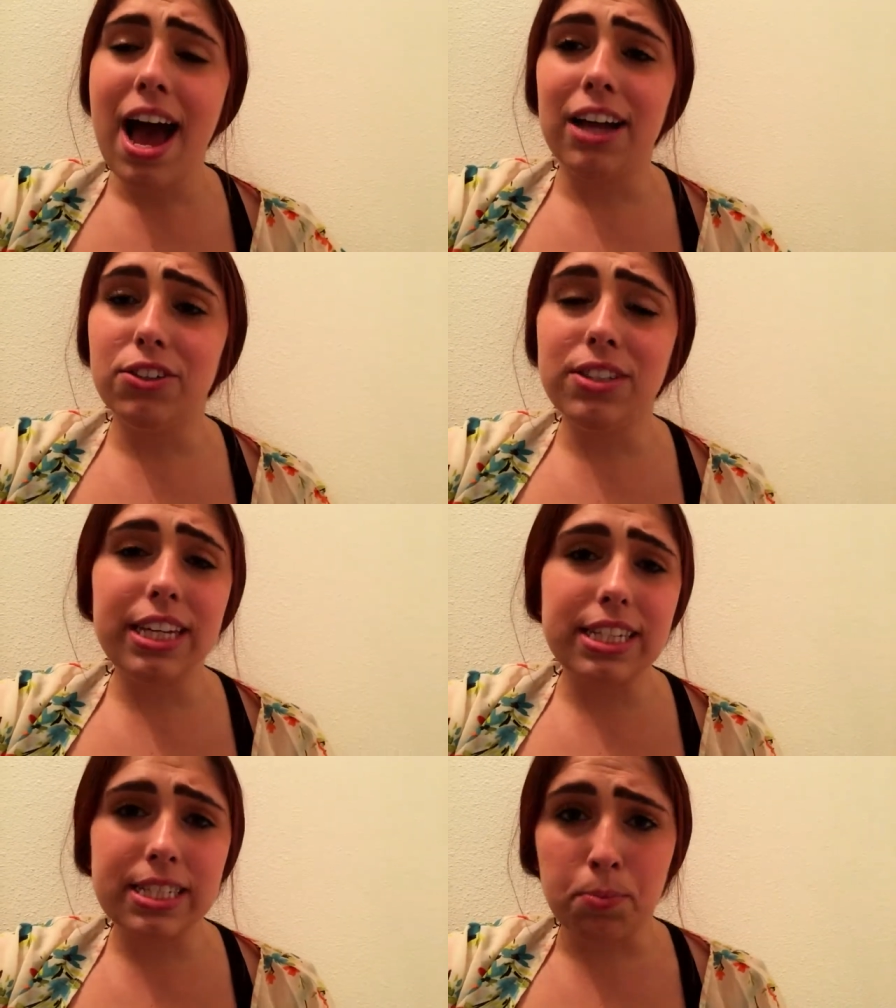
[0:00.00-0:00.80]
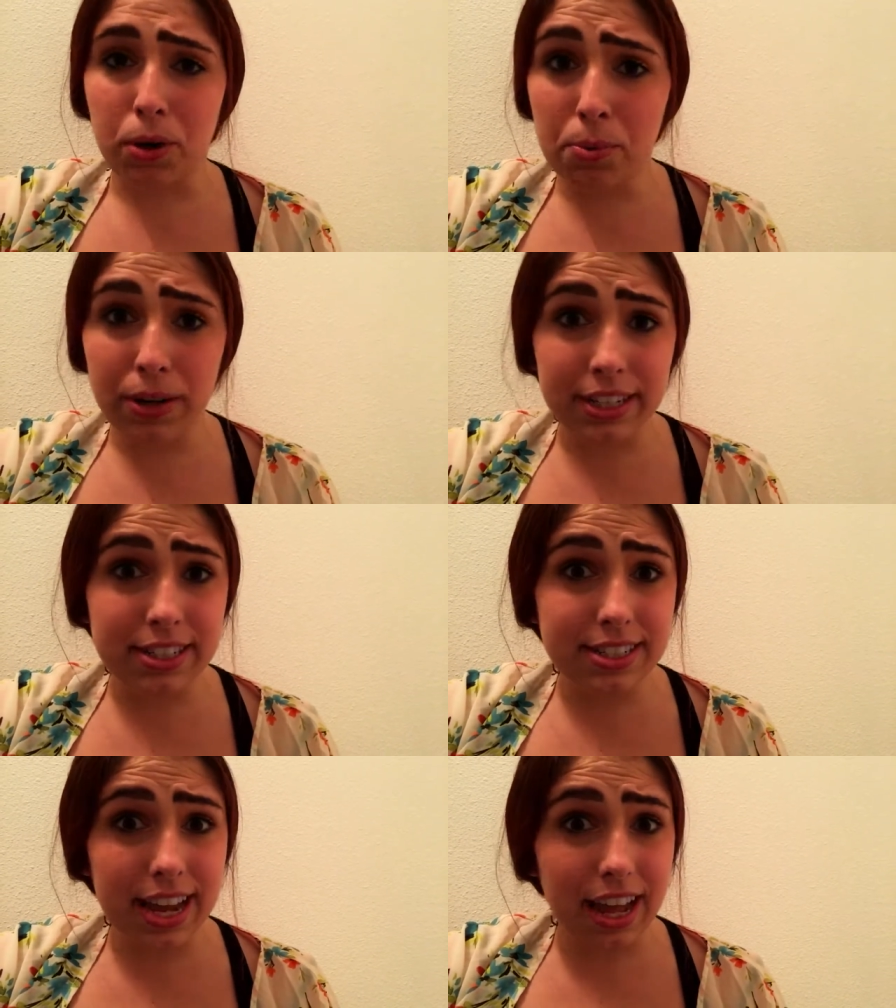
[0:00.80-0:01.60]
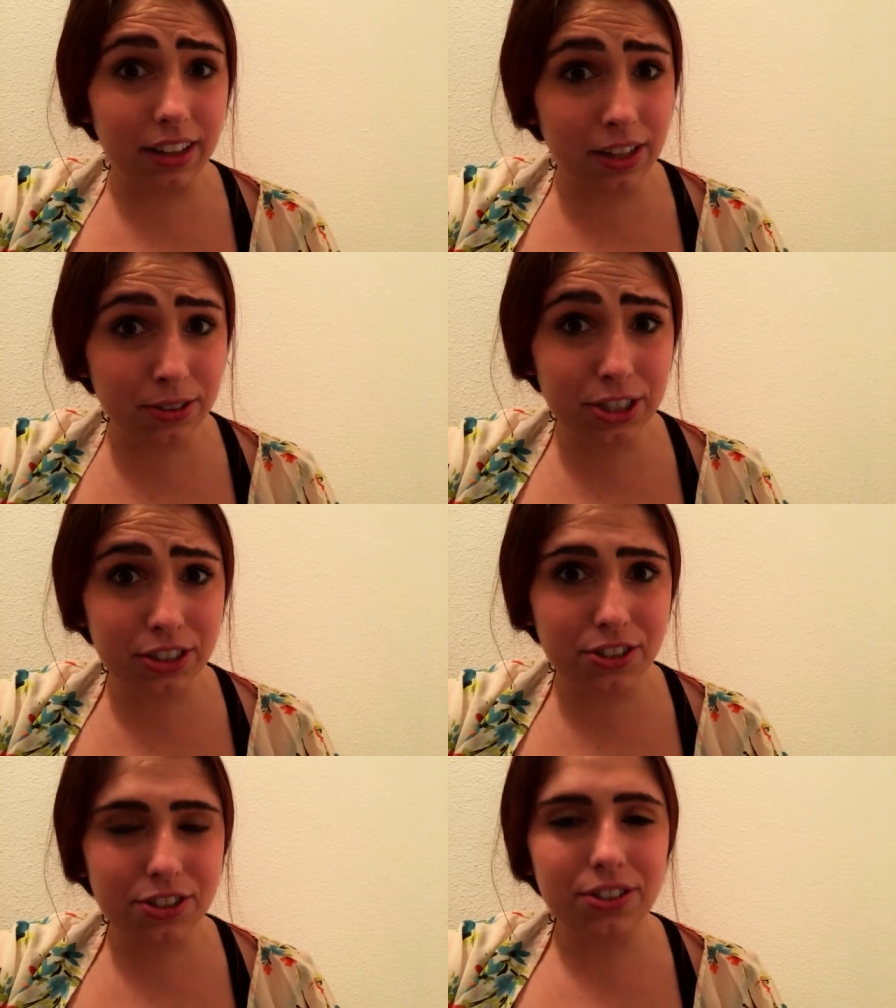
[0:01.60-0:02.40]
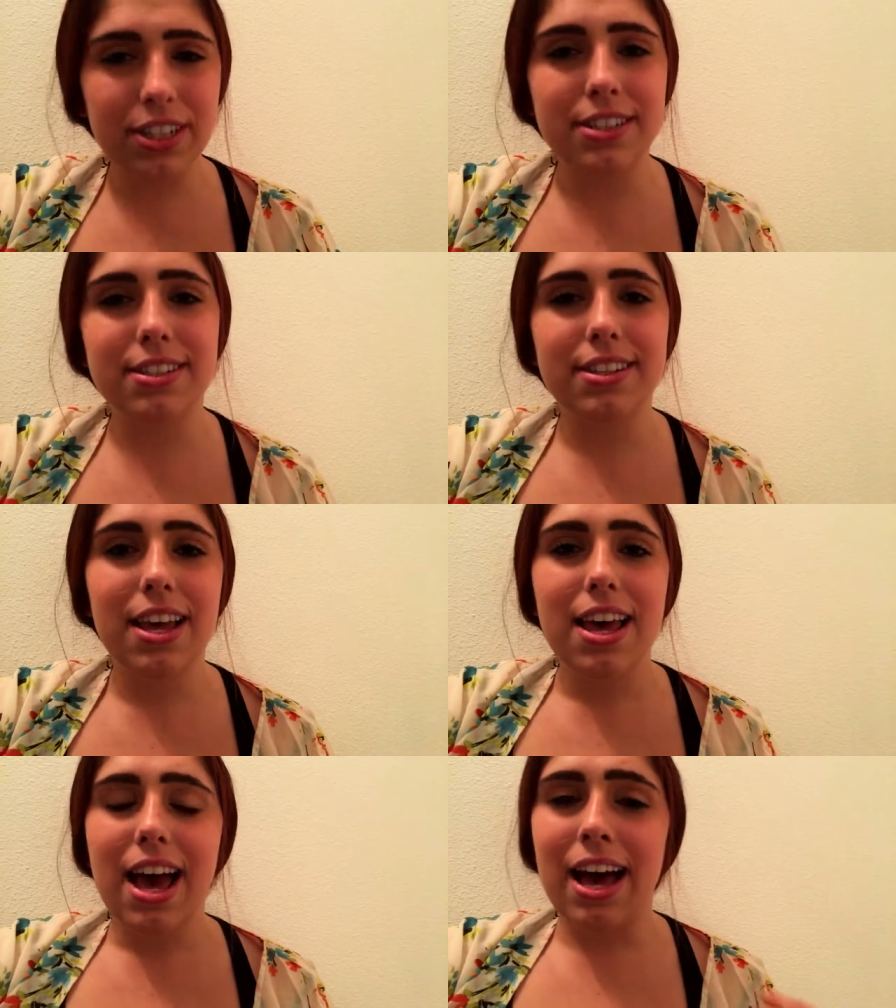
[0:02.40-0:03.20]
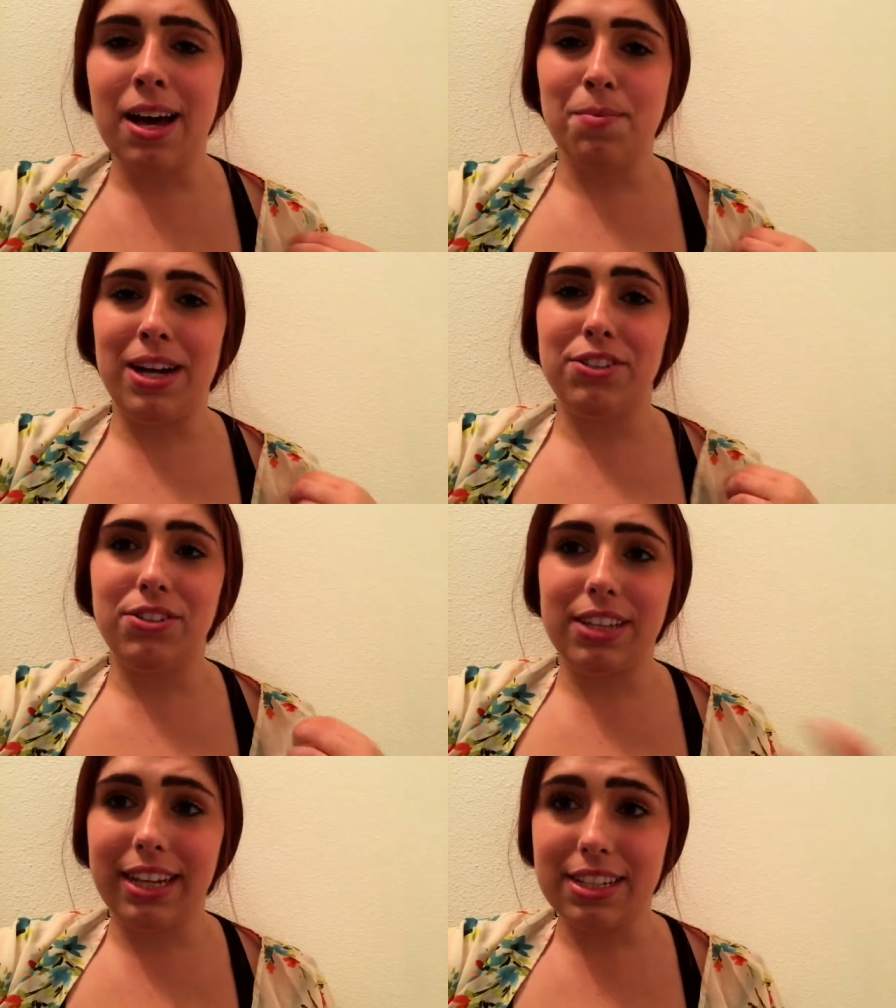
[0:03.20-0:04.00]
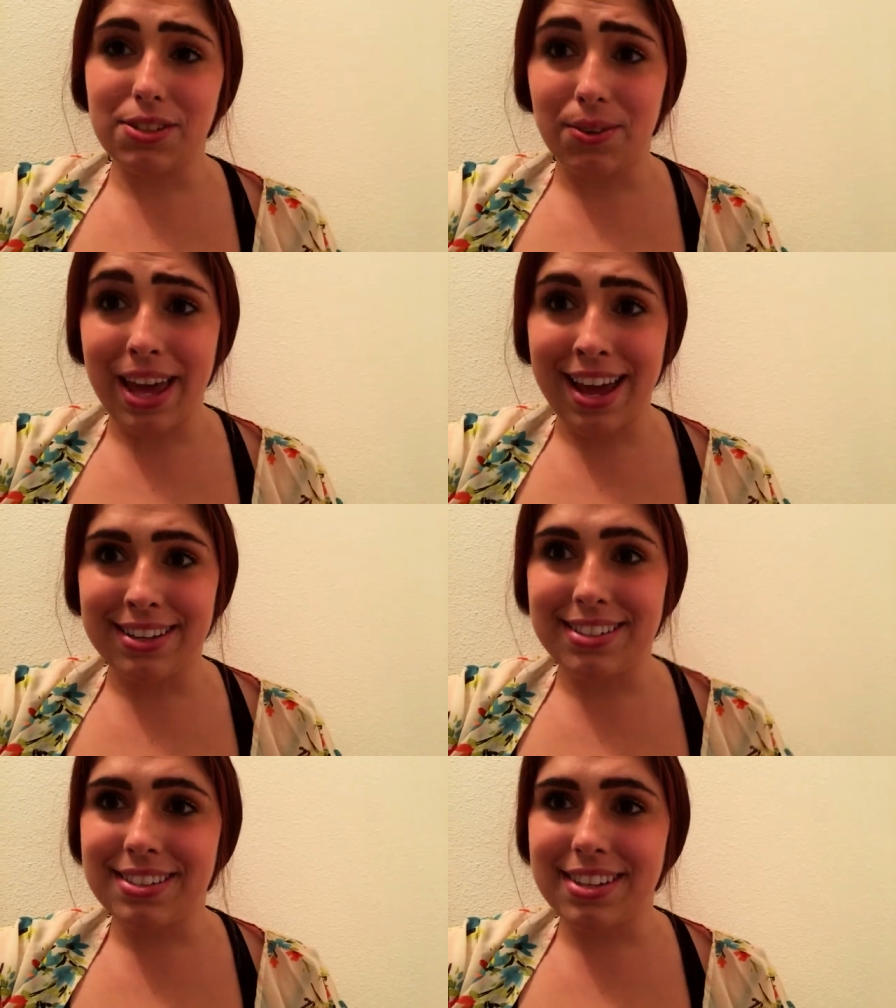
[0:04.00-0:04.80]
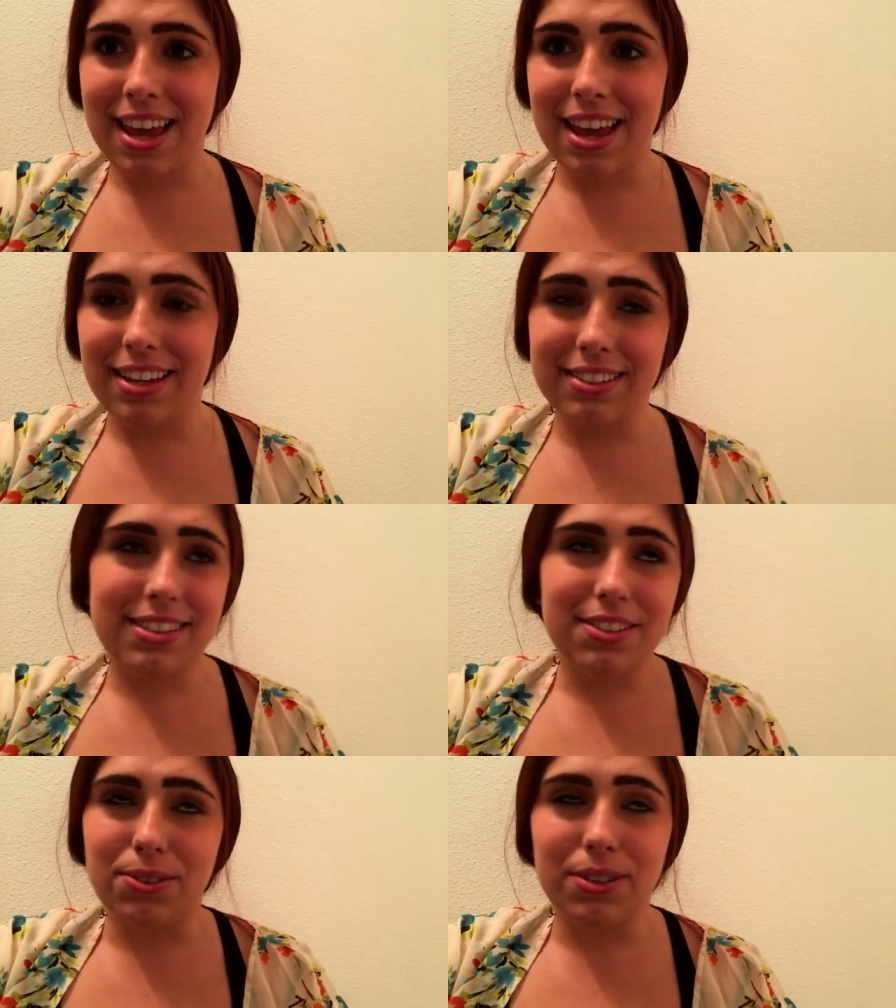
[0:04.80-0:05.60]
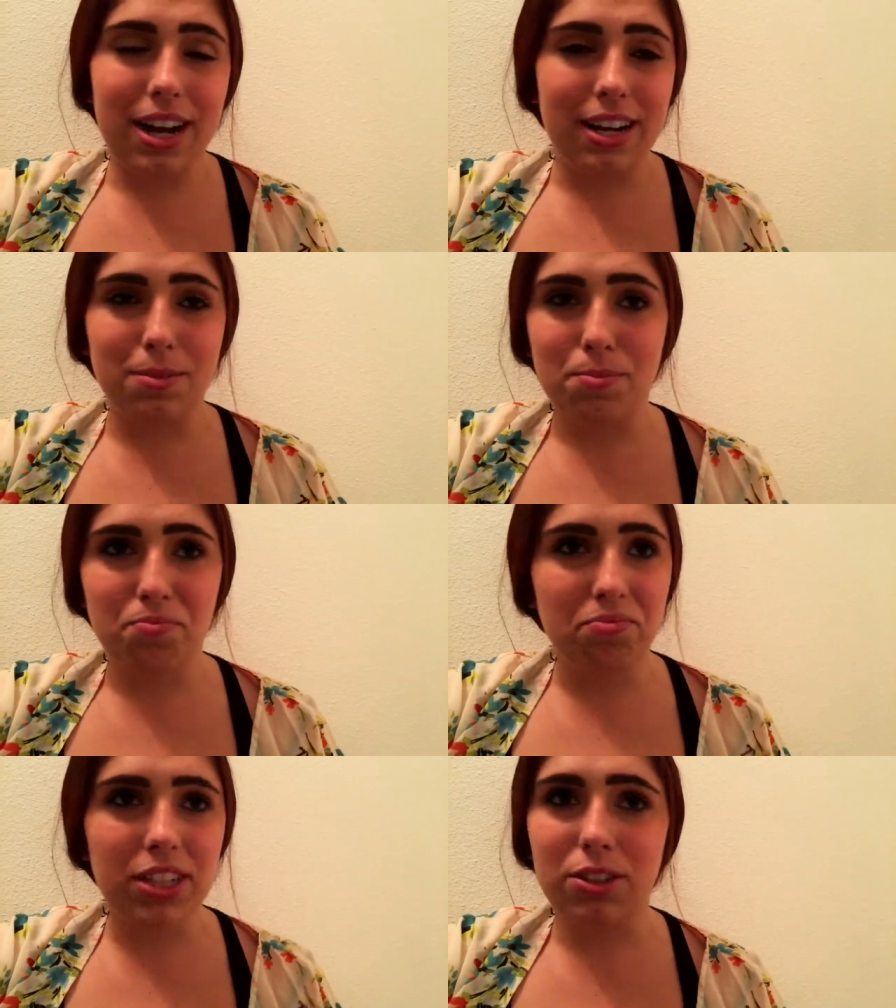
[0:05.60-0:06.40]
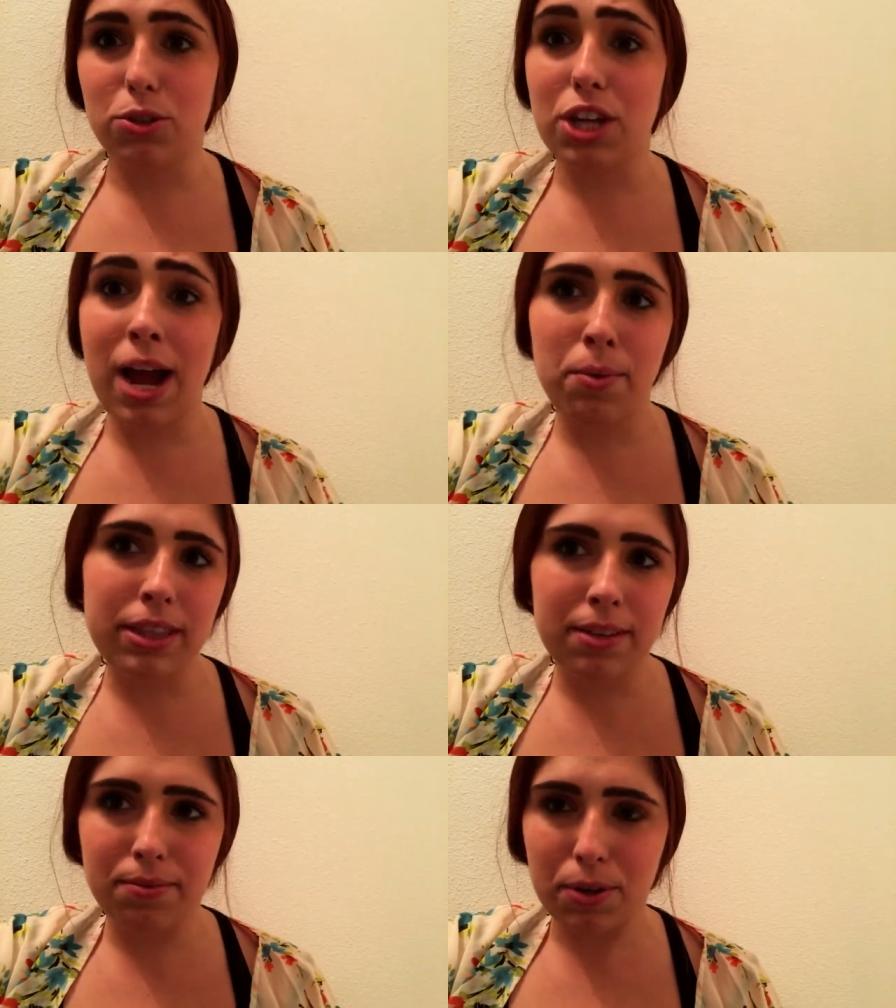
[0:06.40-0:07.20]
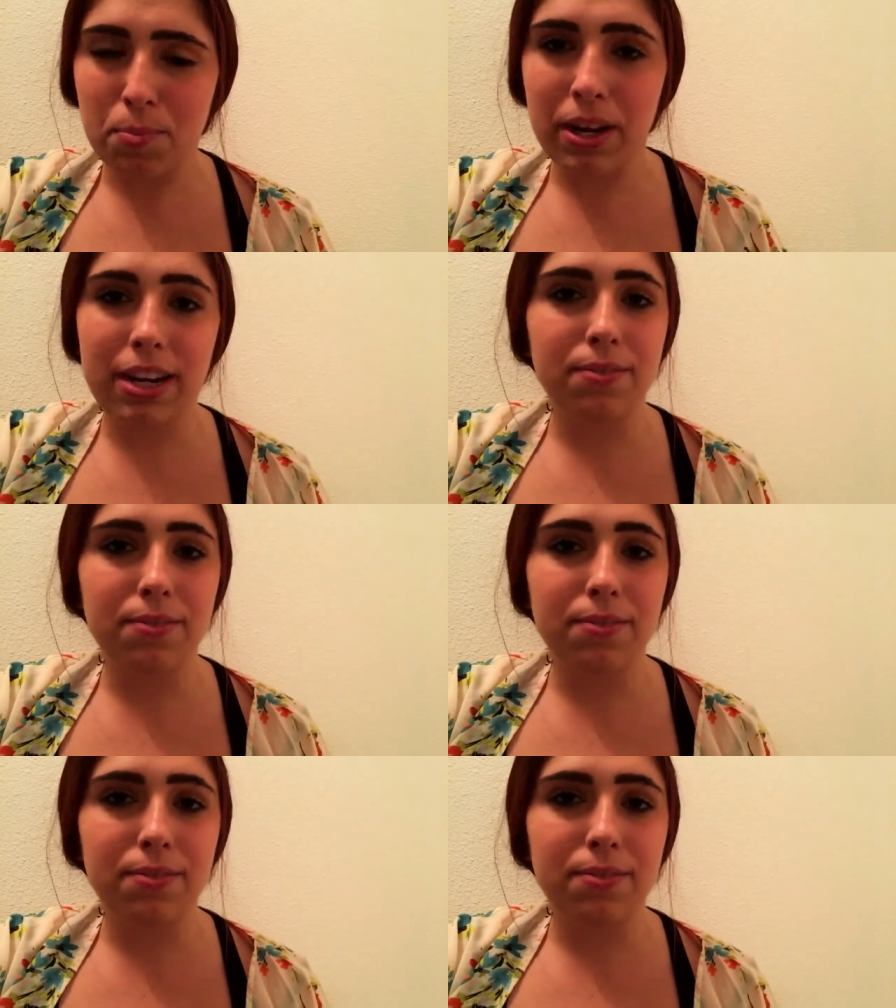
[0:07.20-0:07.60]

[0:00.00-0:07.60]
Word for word: I do think it's appropriate to say hello to your students um, I do think it's okay to say to um, you know chat with them for a minute.